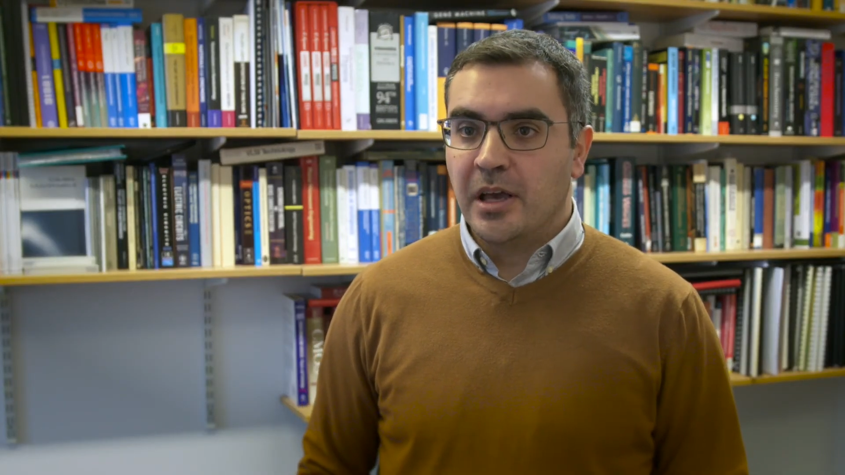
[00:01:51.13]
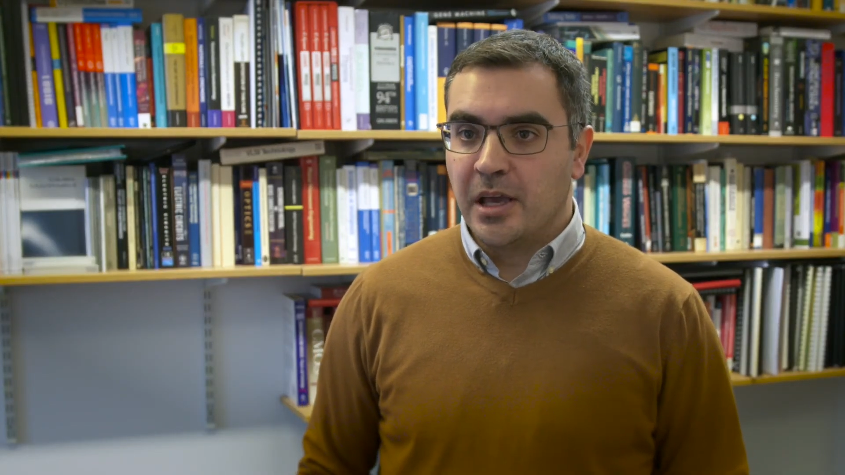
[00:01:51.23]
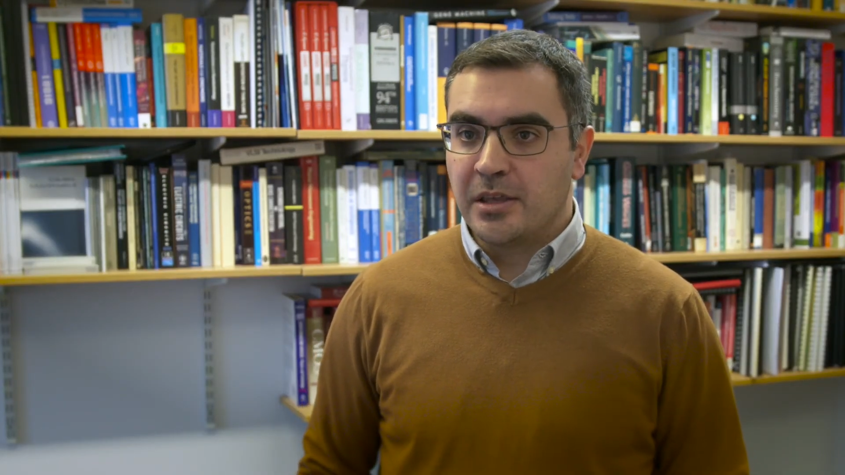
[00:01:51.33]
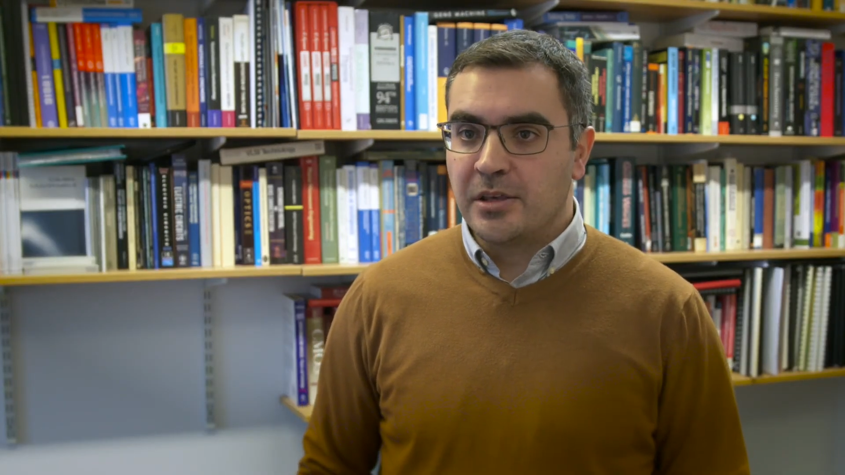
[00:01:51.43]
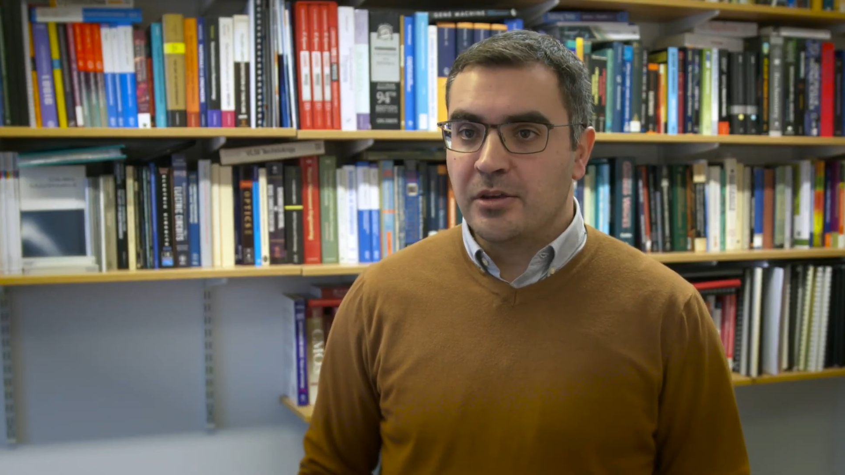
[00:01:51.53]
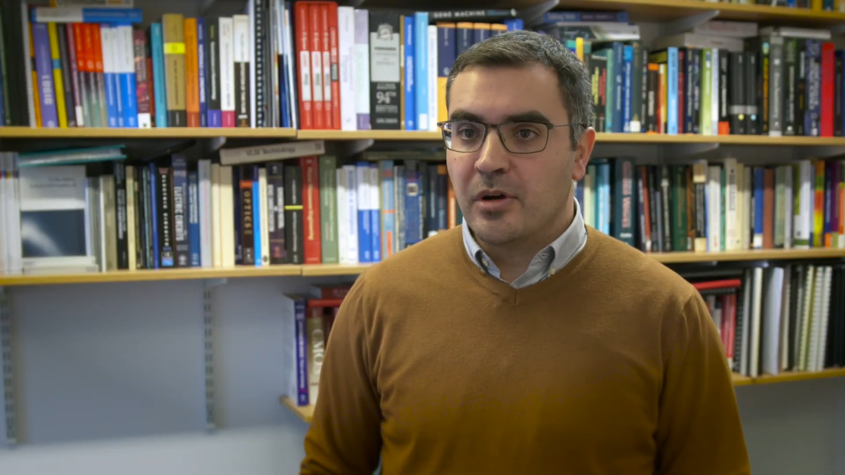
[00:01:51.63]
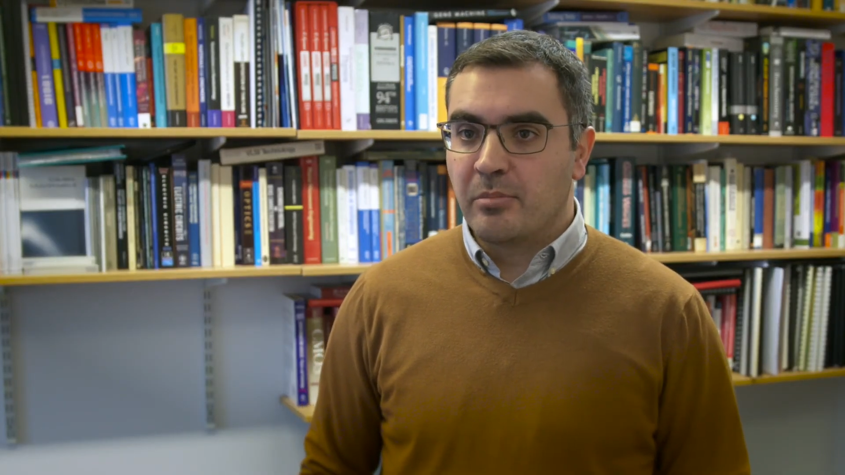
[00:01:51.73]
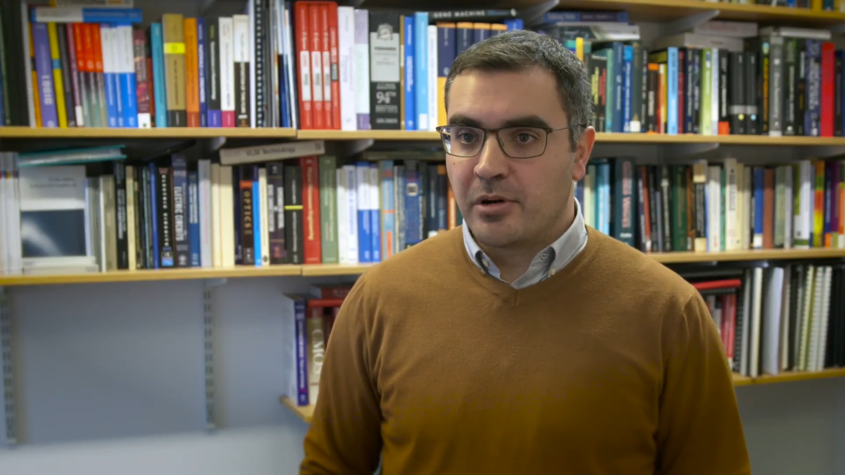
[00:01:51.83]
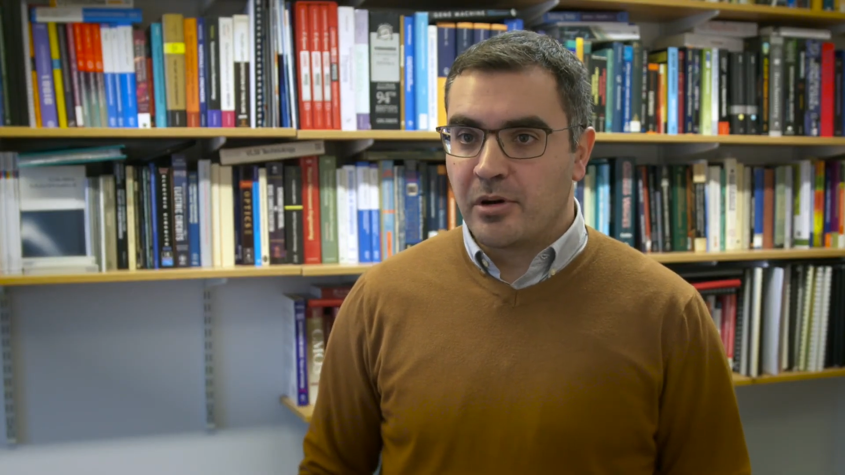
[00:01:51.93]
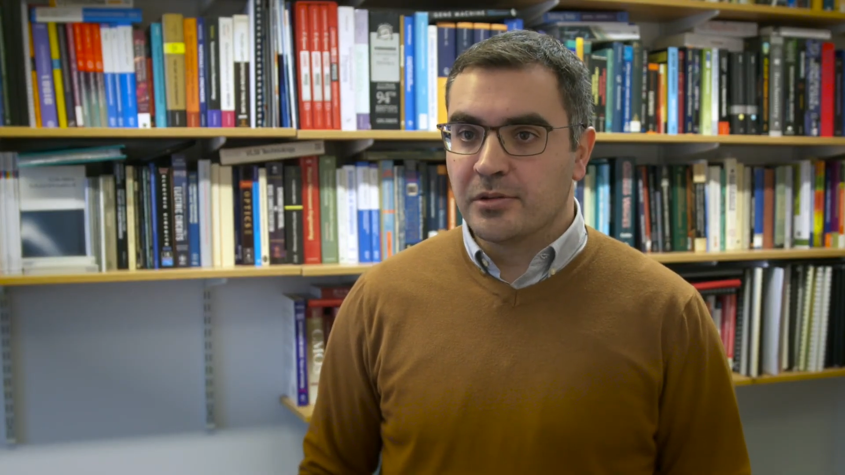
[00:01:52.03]
a new
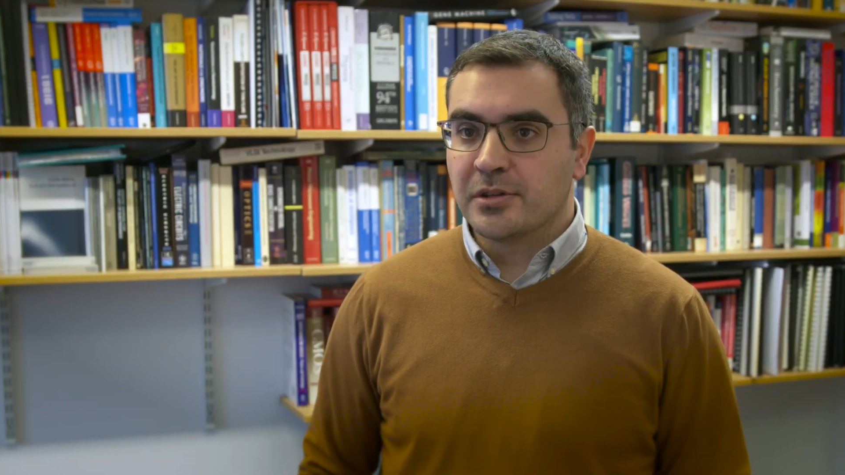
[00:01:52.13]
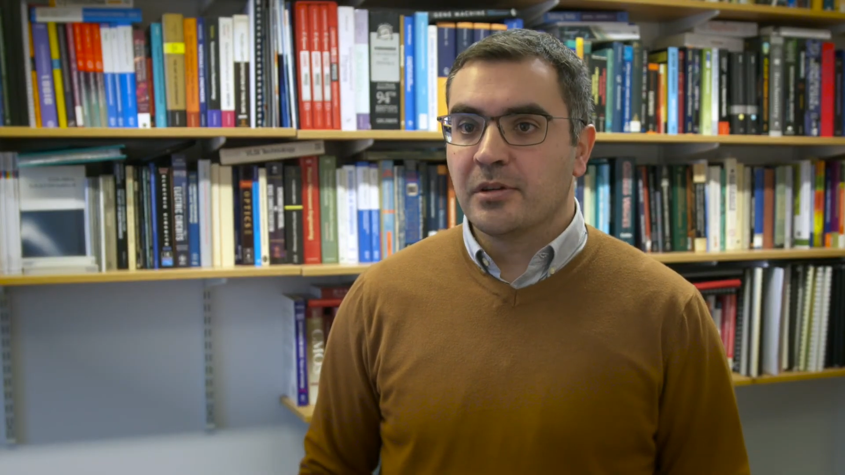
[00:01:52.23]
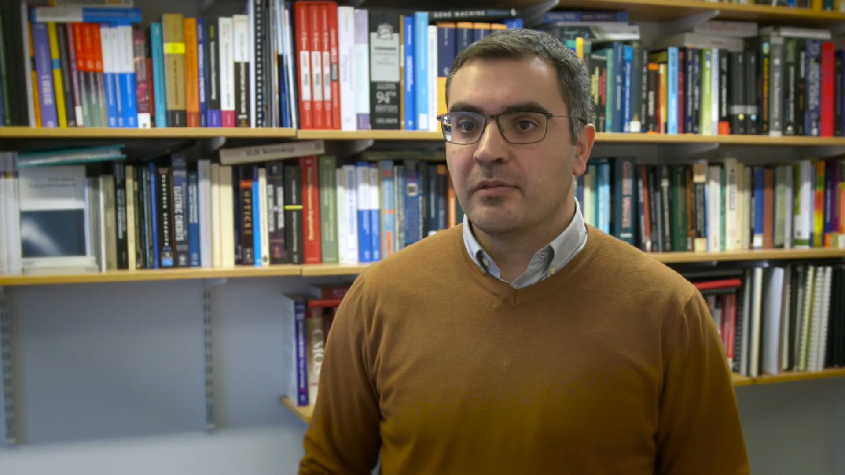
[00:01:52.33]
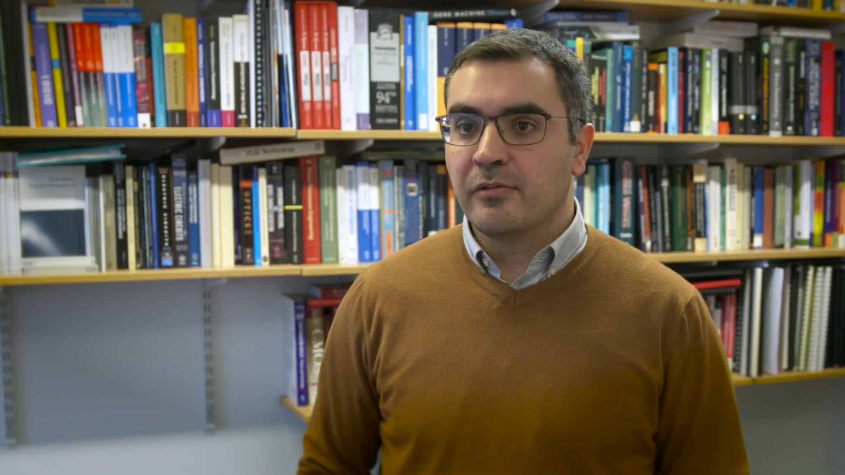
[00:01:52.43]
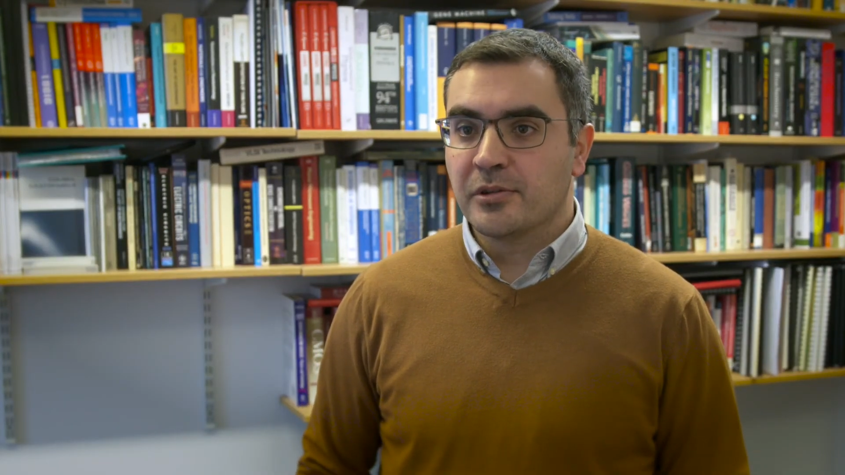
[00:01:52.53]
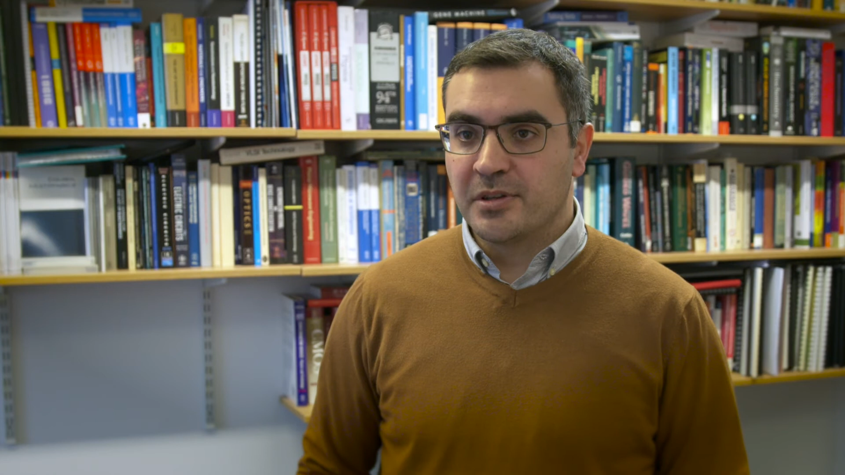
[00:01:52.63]
approach for